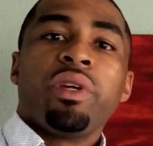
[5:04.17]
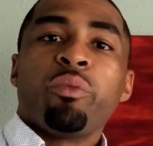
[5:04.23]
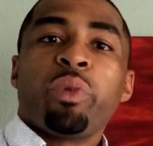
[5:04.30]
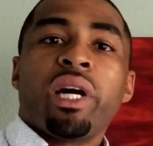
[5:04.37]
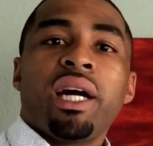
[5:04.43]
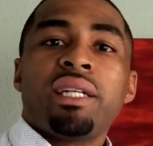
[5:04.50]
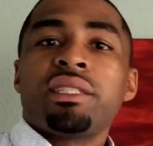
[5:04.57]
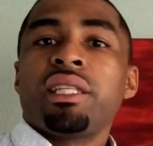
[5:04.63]
it
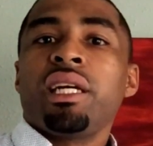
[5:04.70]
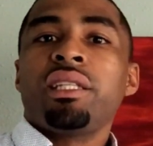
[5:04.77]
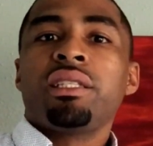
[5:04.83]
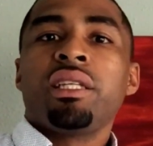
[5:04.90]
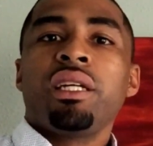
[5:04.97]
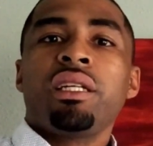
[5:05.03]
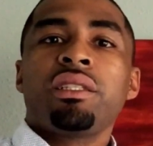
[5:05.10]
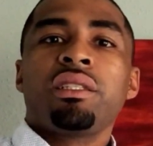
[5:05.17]
passed that
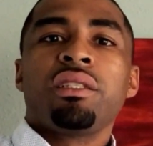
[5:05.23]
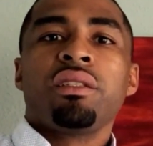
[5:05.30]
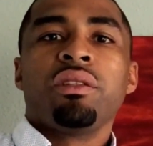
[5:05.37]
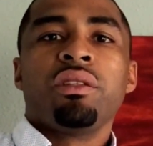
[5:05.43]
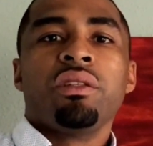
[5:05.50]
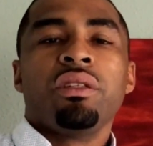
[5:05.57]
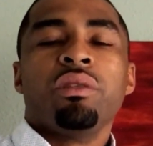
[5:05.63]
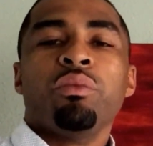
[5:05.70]
test,
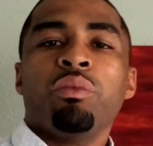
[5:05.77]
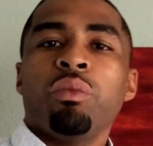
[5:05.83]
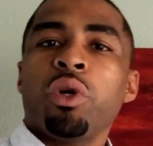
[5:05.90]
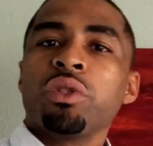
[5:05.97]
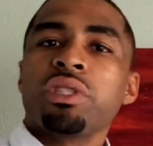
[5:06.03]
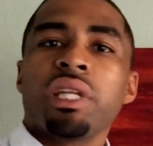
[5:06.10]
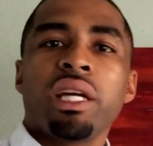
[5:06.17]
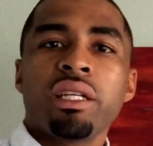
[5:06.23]
then
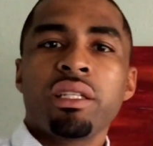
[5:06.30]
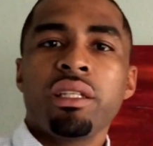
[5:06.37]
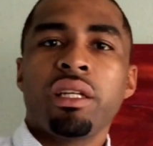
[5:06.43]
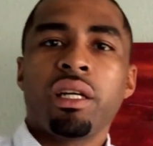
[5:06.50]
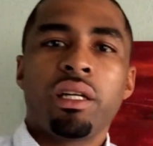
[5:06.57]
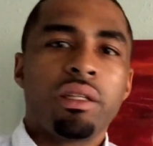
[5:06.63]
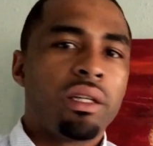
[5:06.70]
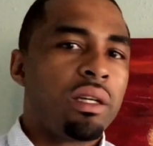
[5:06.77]
most likely
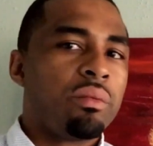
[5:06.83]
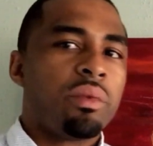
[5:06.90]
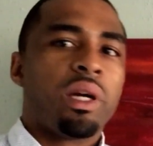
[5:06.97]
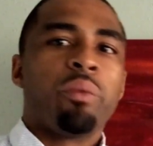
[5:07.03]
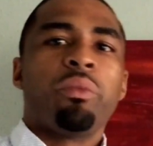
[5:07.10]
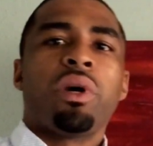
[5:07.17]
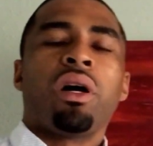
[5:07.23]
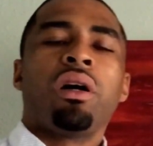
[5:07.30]

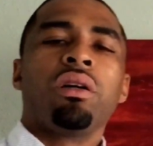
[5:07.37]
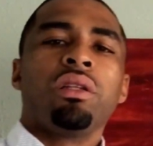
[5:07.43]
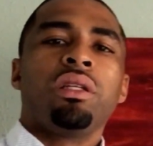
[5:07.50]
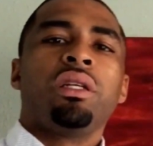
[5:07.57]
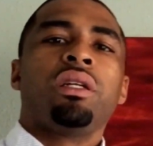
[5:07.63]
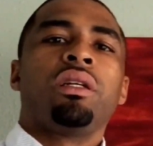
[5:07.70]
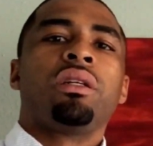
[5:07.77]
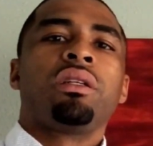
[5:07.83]
I'm
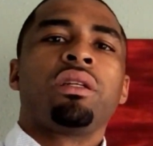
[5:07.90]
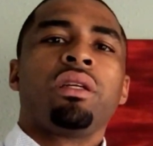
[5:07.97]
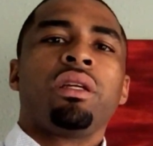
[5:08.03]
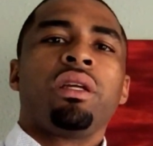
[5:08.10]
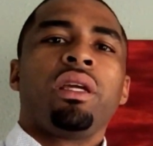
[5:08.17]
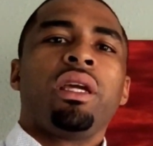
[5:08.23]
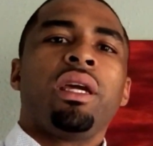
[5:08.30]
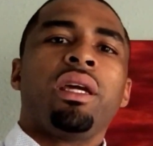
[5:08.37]
all in.
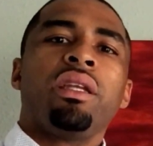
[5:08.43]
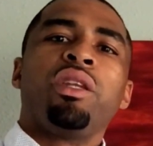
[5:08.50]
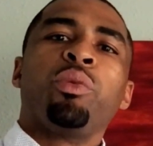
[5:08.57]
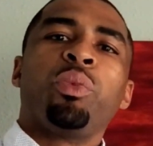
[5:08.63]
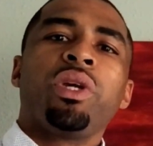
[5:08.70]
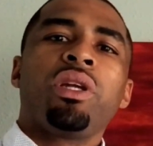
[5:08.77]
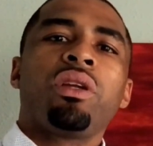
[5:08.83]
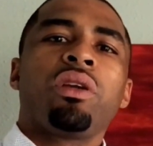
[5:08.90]
And
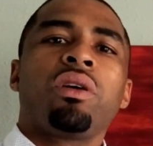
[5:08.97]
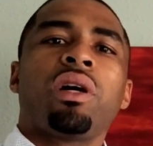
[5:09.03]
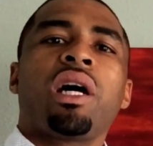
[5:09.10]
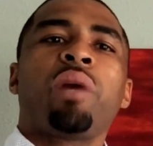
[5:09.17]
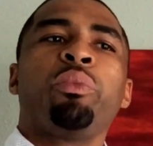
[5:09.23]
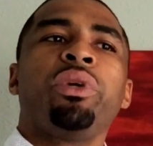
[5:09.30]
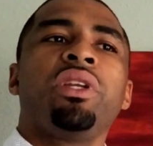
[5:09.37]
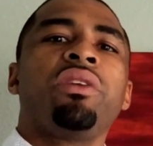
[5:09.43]
depending on
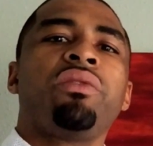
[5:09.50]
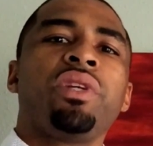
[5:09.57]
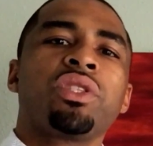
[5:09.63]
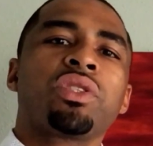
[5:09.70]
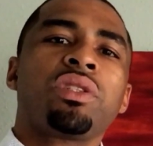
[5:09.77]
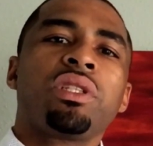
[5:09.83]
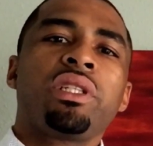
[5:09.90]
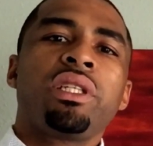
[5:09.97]
how
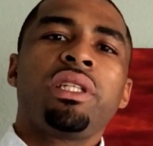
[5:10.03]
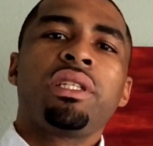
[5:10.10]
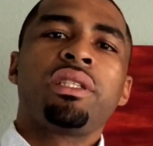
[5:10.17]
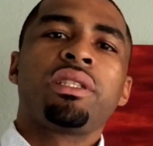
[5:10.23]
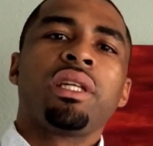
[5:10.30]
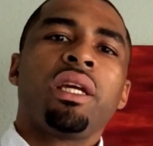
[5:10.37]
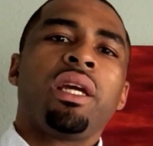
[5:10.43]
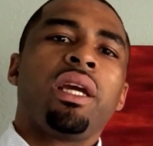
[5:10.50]
beneficial it
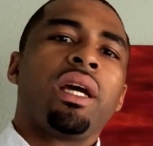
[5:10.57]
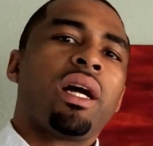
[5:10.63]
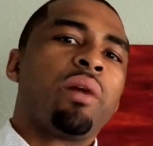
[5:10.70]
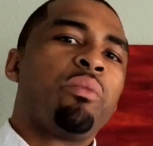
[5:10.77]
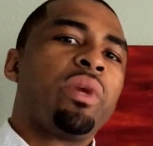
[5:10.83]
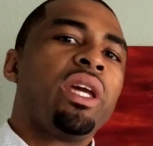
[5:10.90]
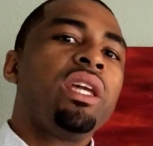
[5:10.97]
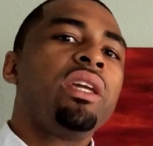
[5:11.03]
is, I
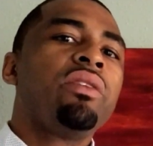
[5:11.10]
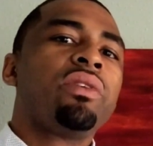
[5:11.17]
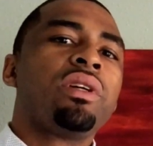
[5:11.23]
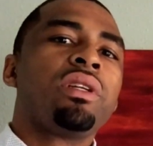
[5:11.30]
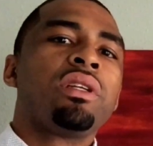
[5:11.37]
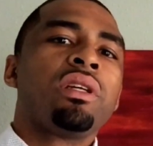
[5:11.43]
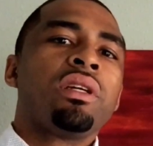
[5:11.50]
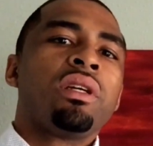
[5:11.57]
may
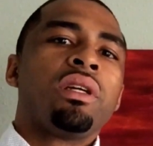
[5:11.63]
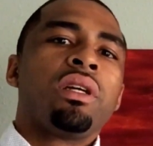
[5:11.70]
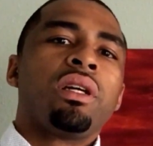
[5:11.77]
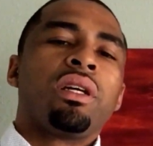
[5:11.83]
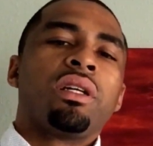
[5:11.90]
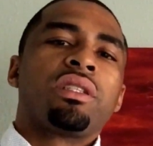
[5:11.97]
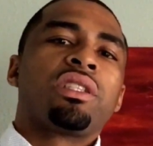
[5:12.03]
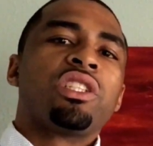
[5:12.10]
even
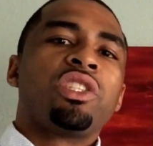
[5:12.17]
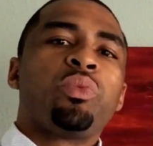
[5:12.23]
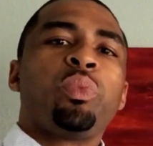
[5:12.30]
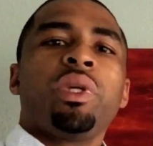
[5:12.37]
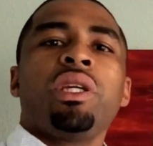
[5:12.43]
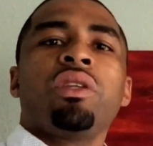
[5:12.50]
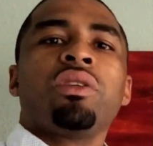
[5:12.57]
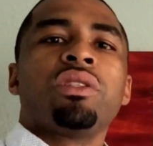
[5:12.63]

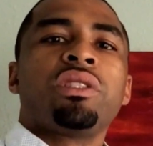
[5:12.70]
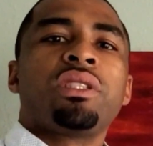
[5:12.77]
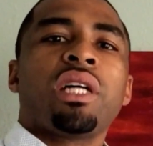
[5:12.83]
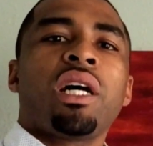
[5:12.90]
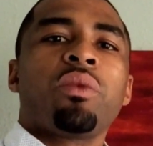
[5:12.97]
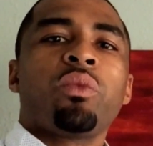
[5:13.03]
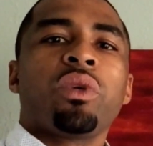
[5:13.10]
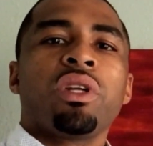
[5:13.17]
suspend or
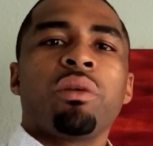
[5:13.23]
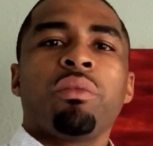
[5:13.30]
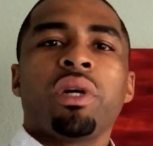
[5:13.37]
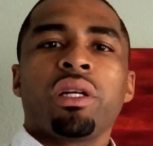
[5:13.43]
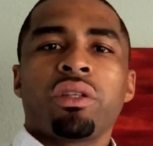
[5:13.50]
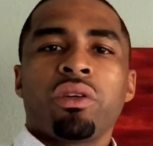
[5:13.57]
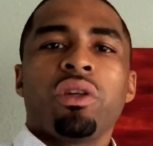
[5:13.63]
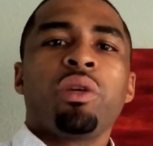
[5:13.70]
stop one of
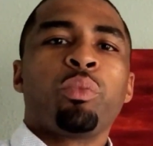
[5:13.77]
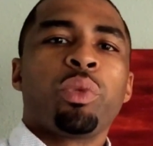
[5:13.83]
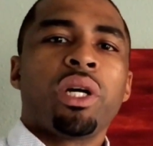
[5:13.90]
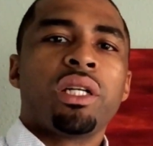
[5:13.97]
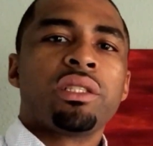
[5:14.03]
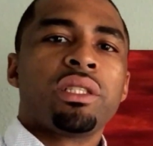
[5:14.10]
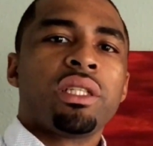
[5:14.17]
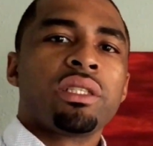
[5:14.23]
my current
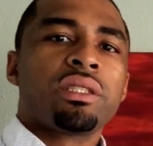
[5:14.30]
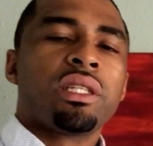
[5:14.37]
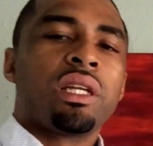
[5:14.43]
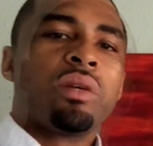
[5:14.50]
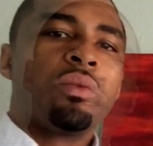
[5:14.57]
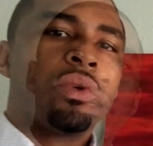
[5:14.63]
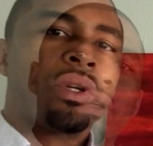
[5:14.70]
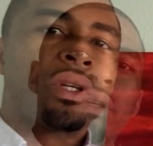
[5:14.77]
projects that
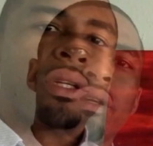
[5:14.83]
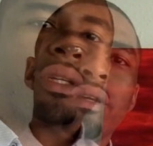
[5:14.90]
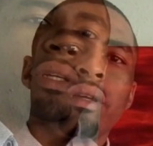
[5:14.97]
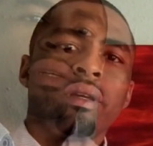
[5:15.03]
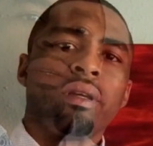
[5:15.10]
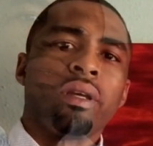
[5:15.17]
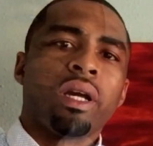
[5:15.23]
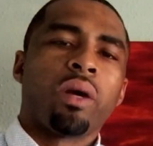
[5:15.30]
I'm working on.
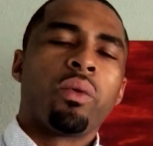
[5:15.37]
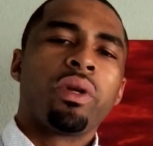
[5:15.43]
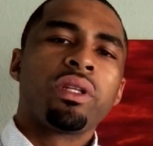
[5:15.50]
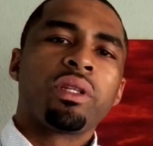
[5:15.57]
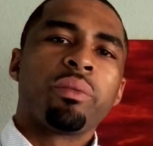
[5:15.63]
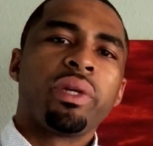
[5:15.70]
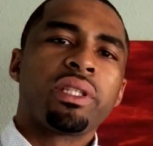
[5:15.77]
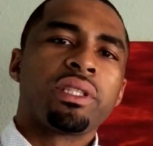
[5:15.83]
I
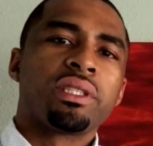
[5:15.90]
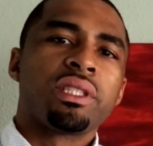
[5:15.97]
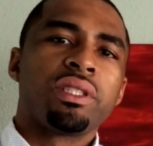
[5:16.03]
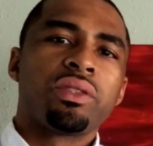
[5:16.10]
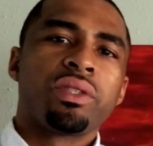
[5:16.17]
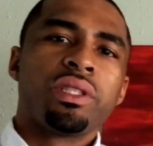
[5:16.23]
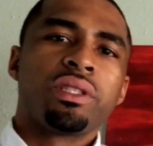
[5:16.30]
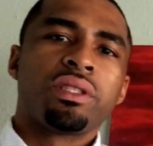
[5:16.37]
wanted to make this
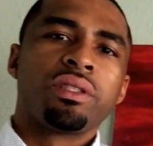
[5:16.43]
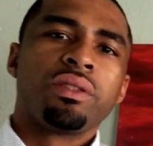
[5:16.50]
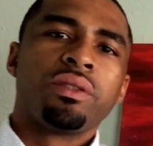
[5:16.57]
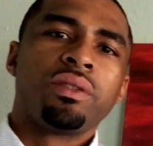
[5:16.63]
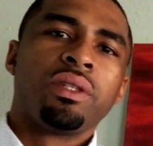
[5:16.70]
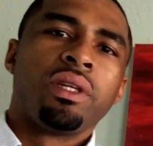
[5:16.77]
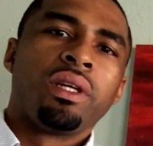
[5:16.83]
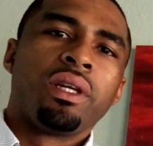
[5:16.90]
entry
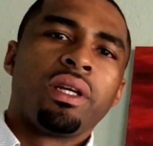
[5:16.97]
into